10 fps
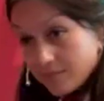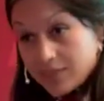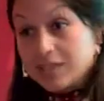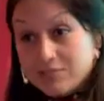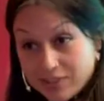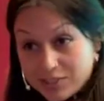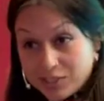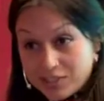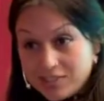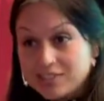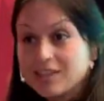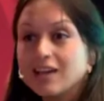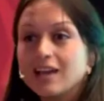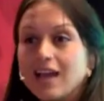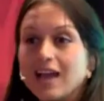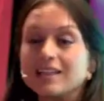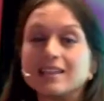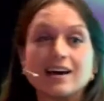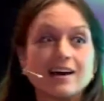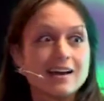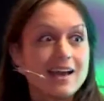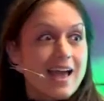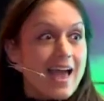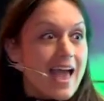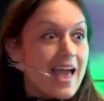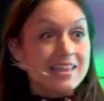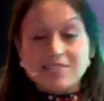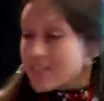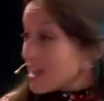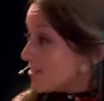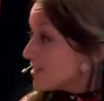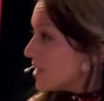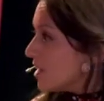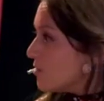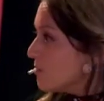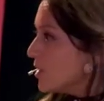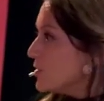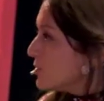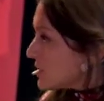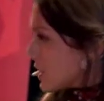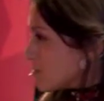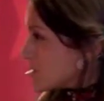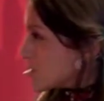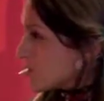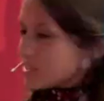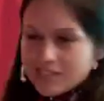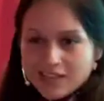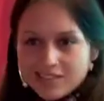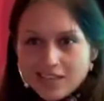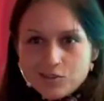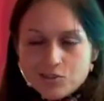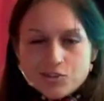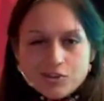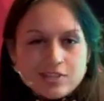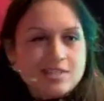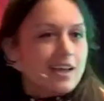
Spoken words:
That felt good. And if they don't come, you'll tell me stories, and I'll tell you stories.